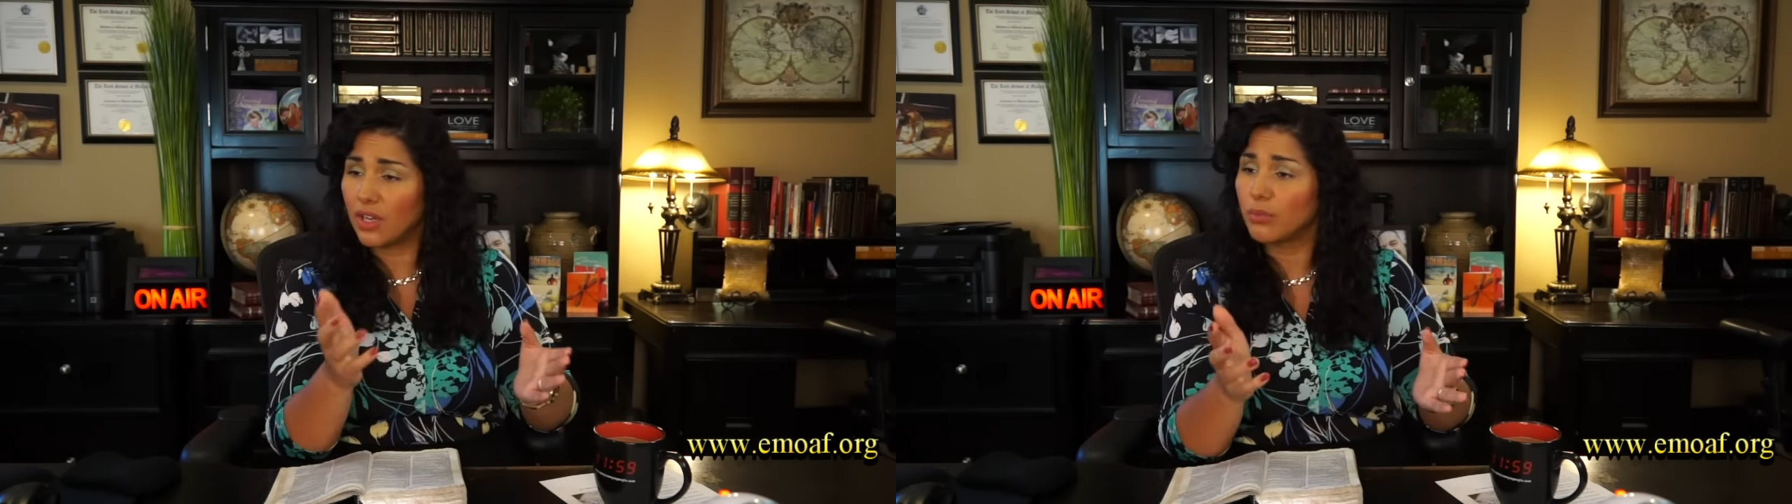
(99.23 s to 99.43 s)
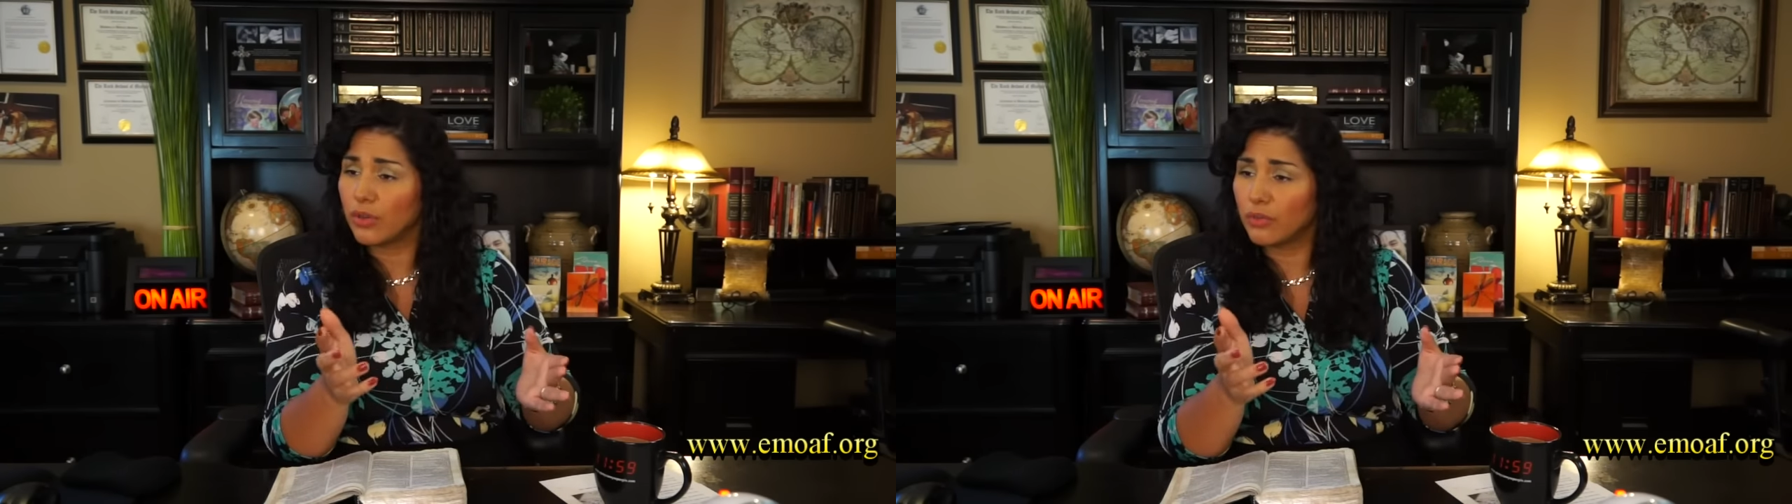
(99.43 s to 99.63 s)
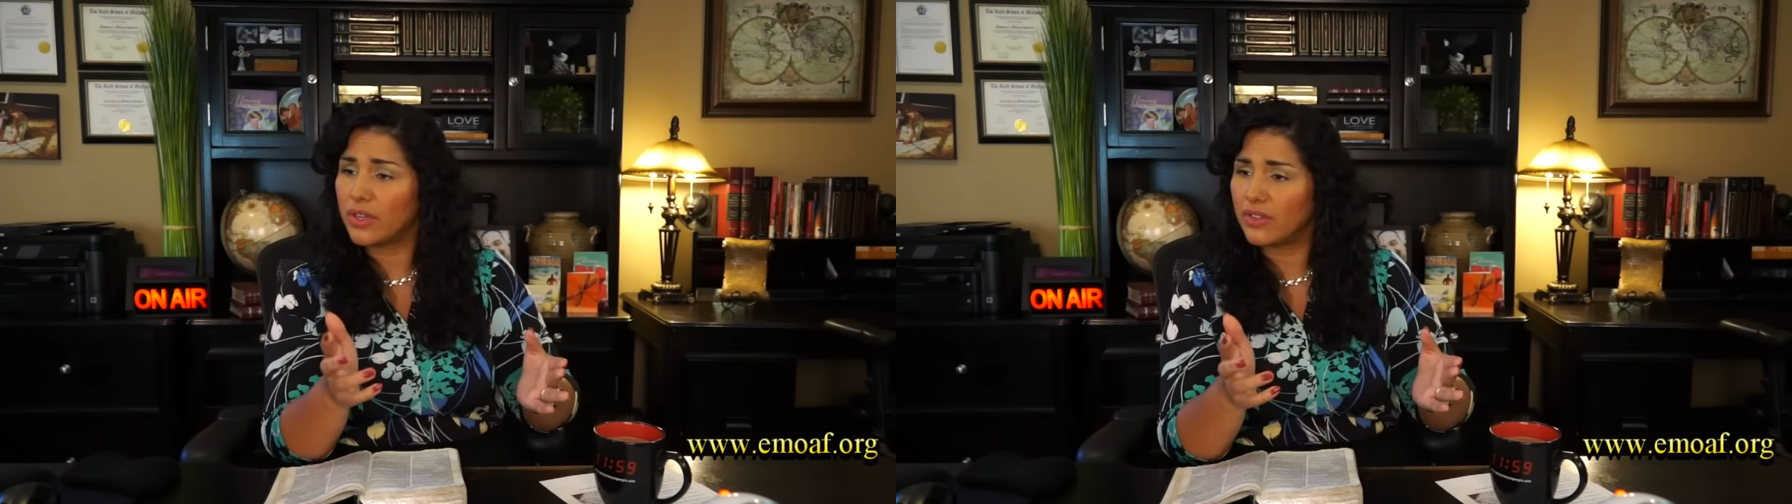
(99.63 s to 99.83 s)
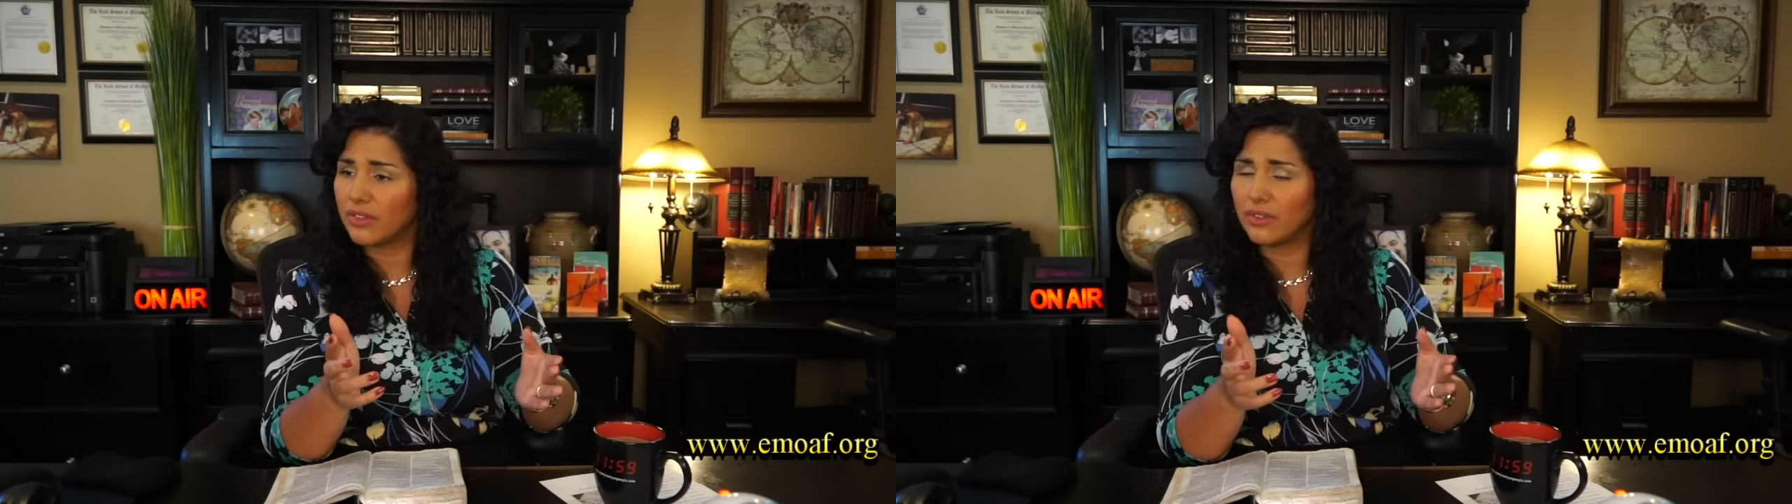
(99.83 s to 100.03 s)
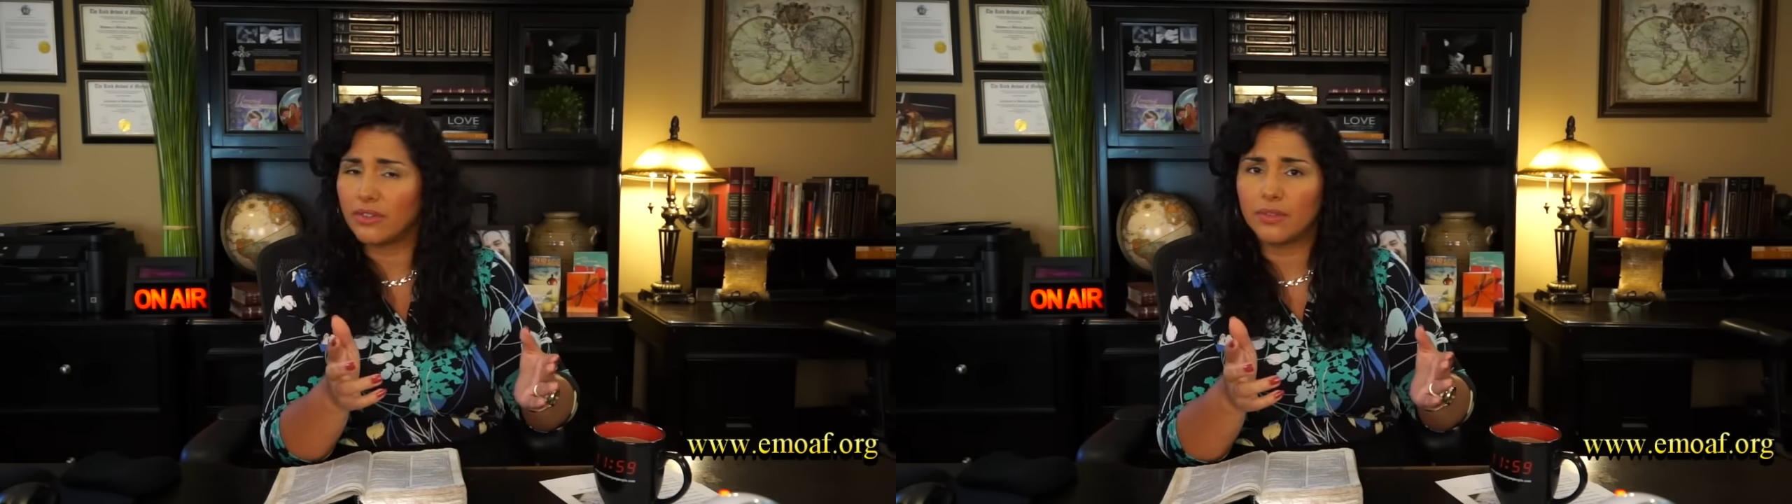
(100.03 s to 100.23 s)
number of
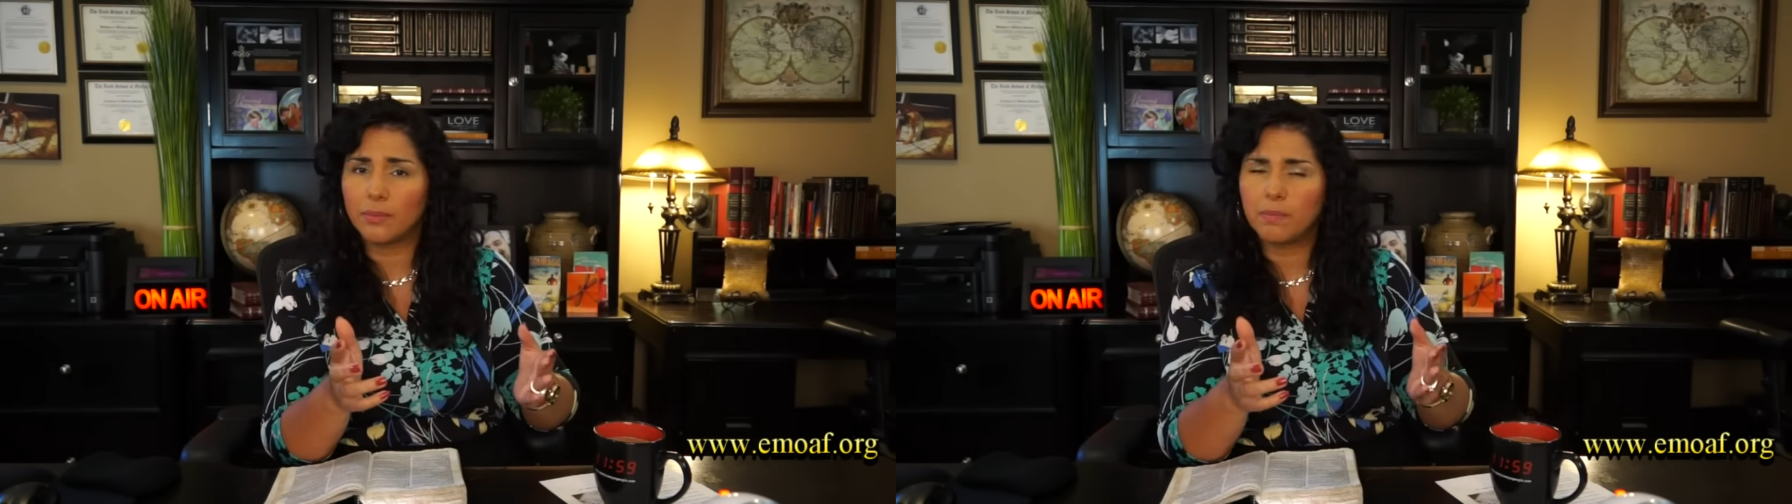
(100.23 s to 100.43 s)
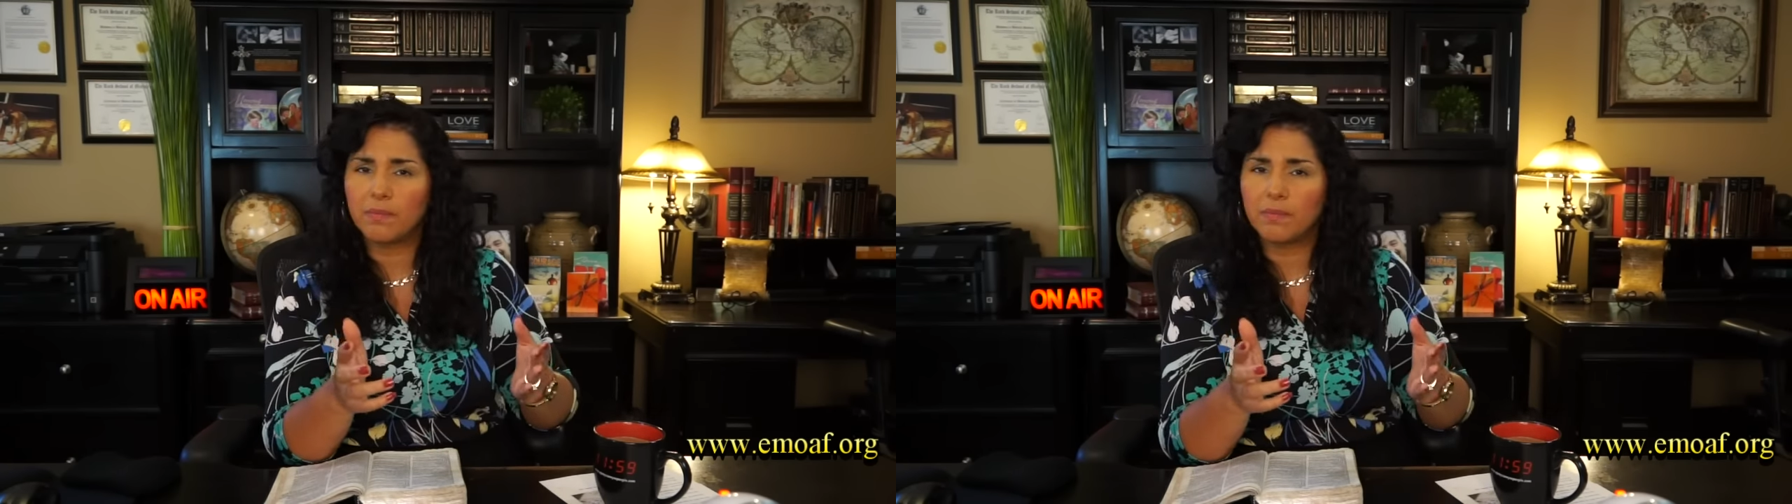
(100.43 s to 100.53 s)
reasons.